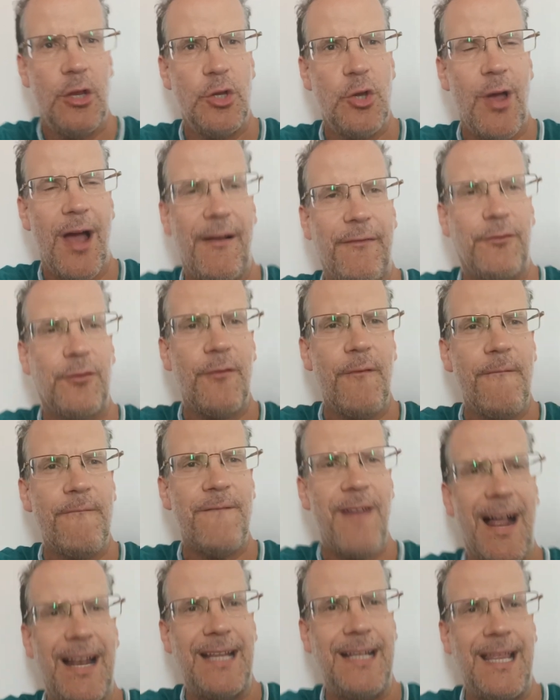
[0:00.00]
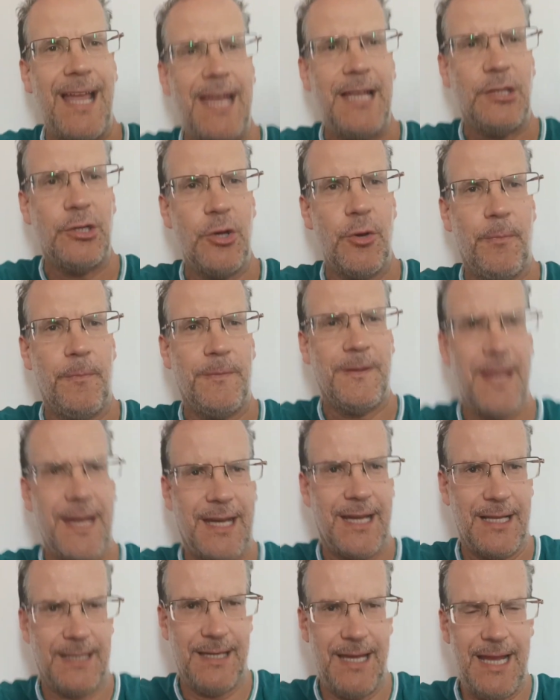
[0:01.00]
You have to validate your
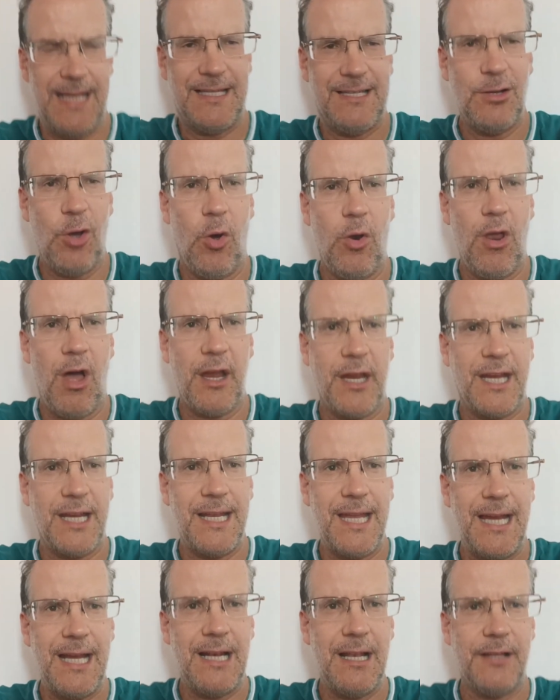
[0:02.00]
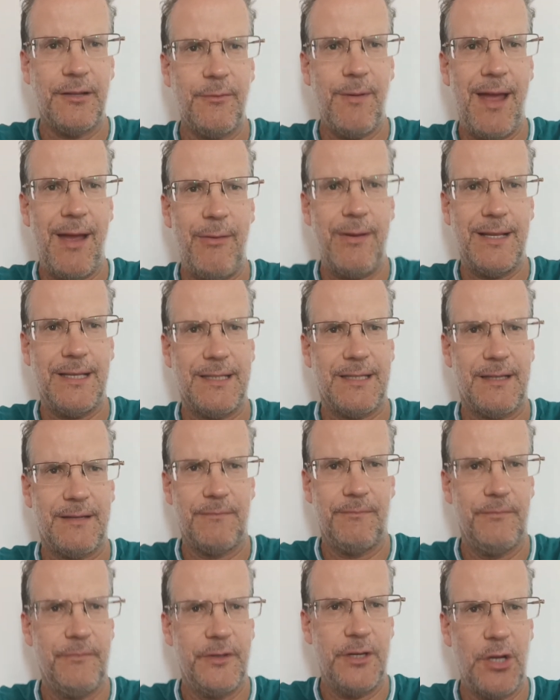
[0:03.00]
ticket. It's not like in England where
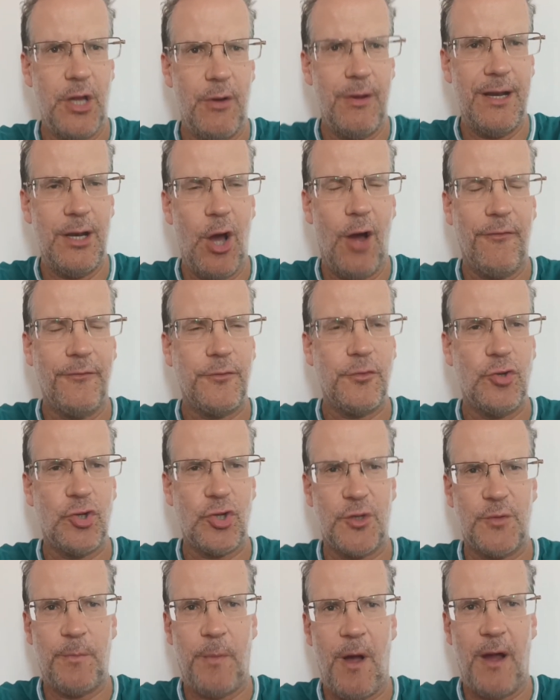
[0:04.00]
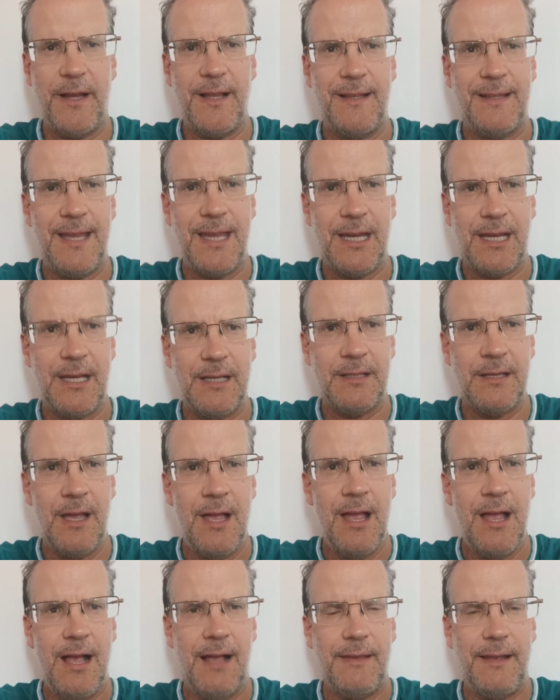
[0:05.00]
it's, you know, enough to just buy the ticket,
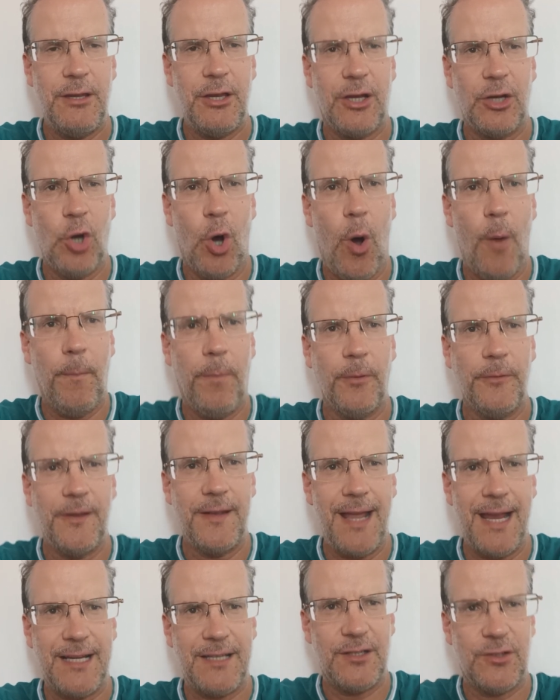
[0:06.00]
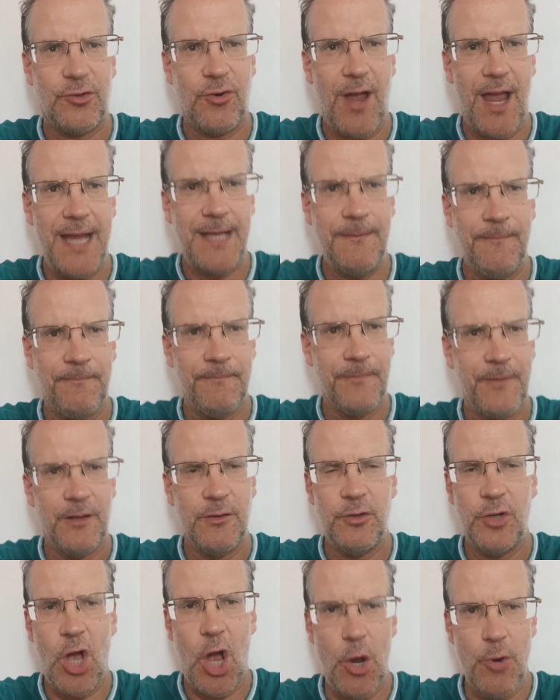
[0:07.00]
then you can hop on the next train.
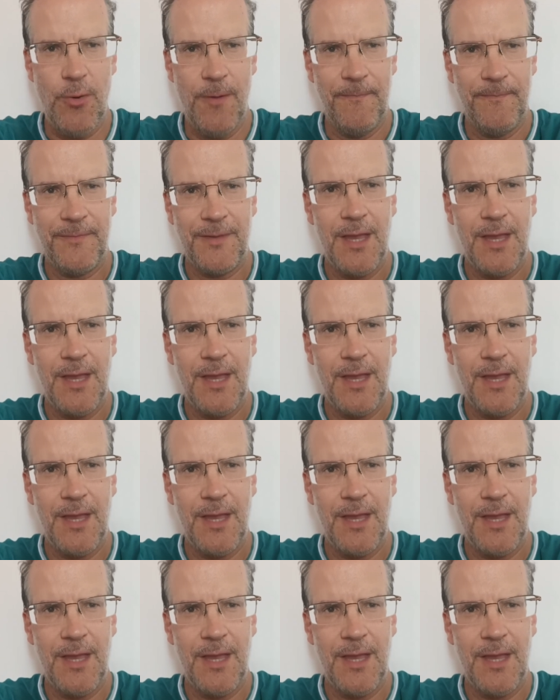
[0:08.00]
No.